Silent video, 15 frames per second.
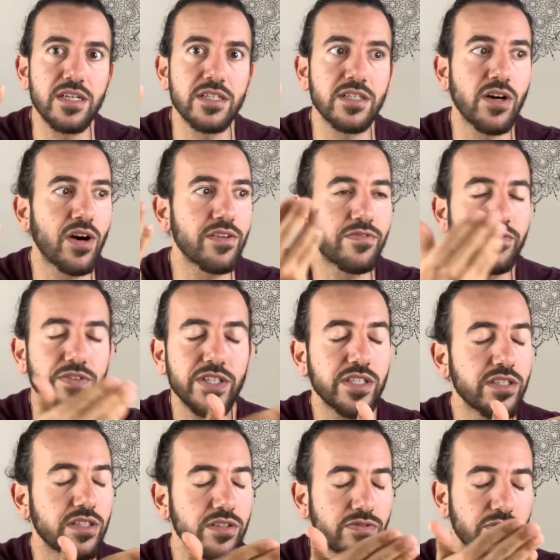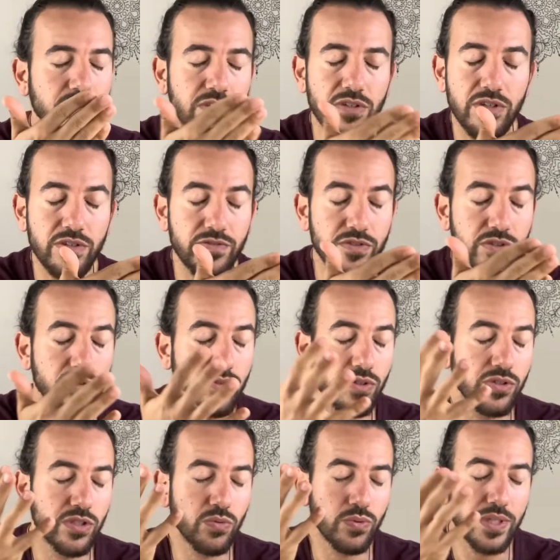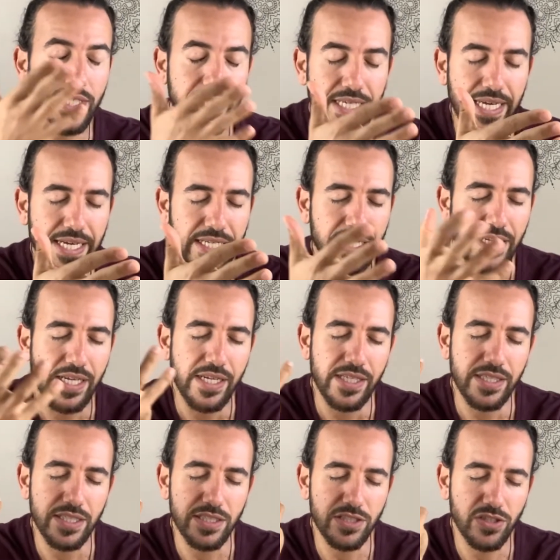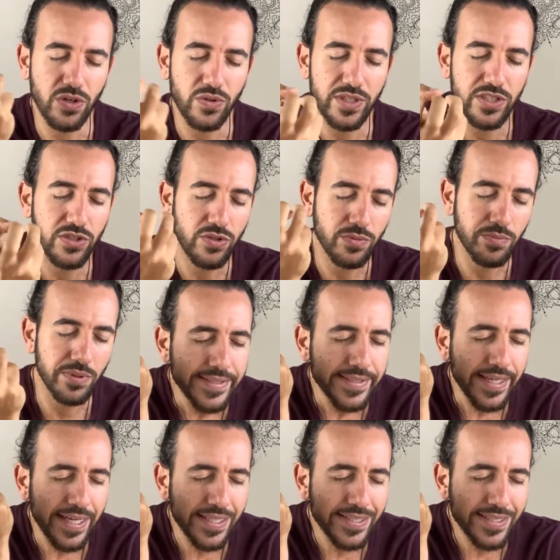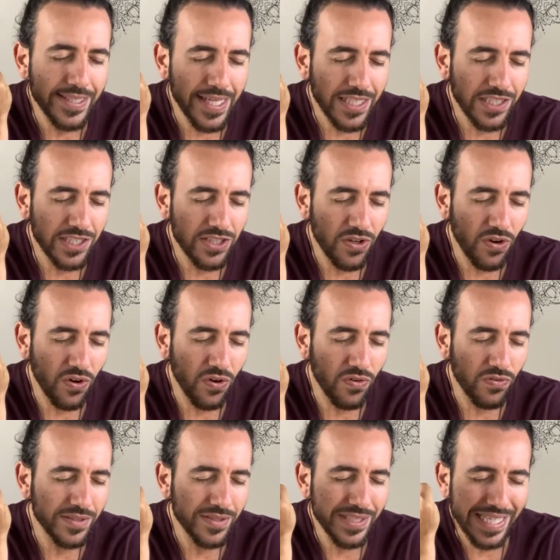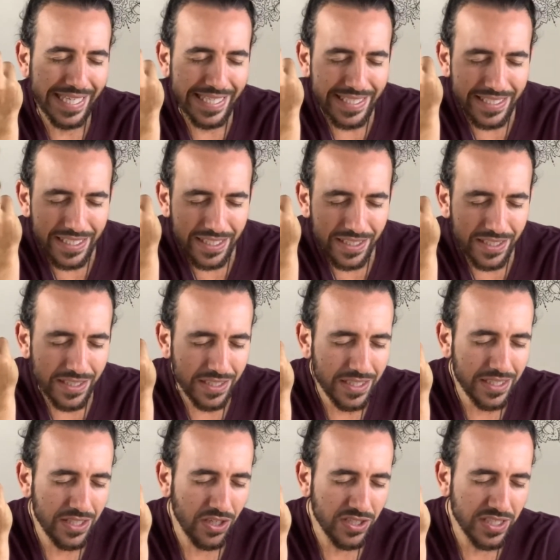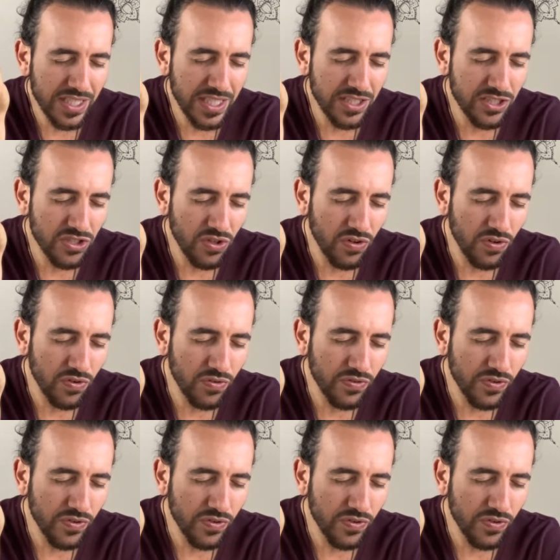I feel for a lot of you on the weekend, there's going to be a sense of easiness, a sense of